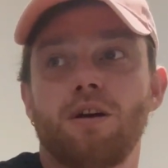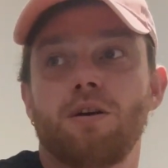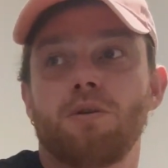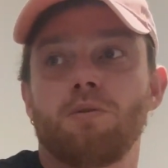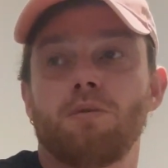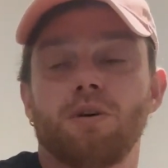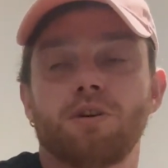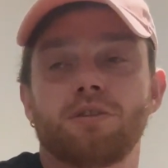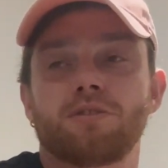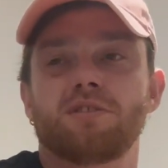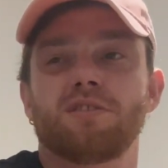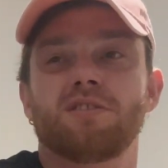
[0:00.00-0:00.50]

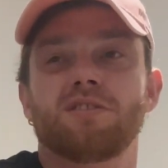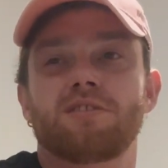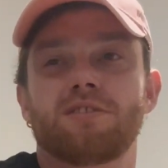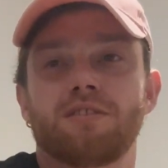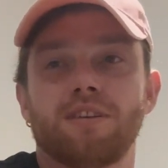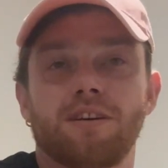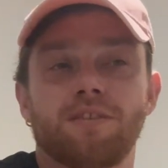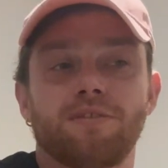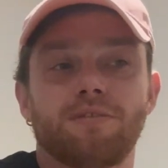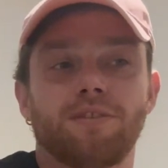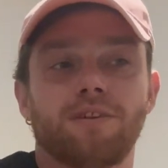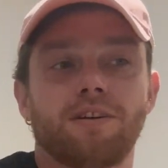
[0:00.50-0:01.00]
watching
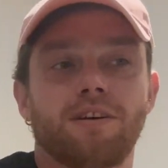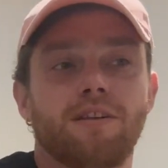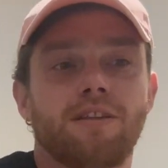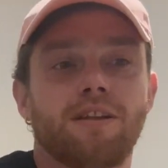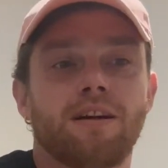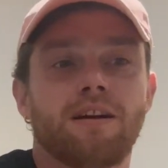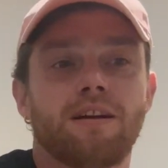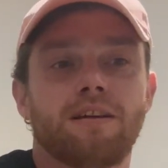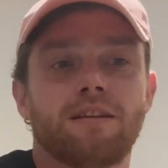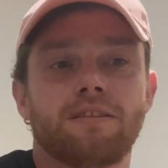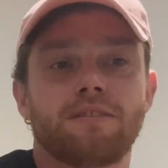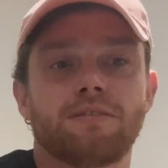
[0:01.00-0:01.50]
stuff like
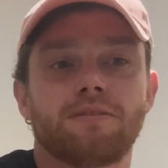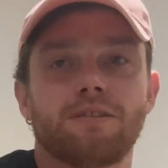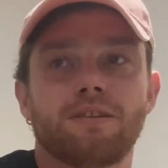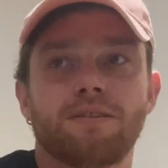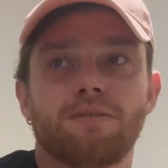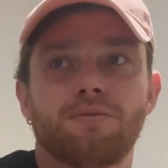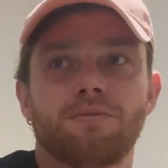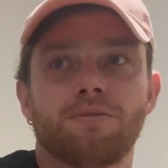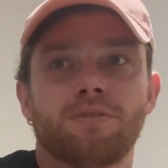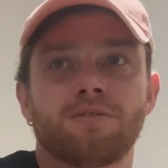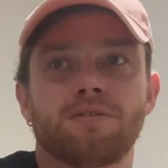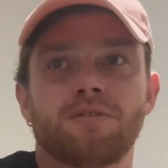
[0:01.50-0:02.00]
that,
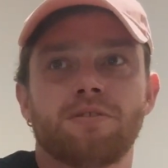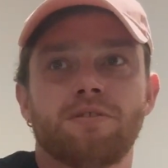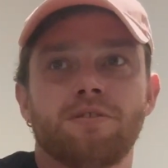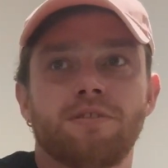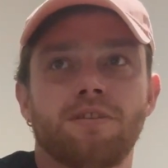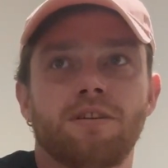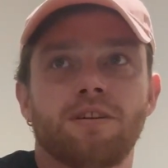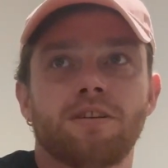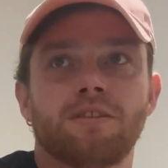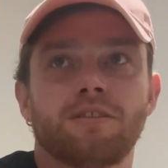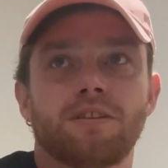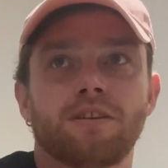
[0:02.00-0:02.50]
it wasn't
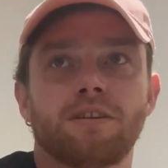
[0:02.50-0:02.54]
nice.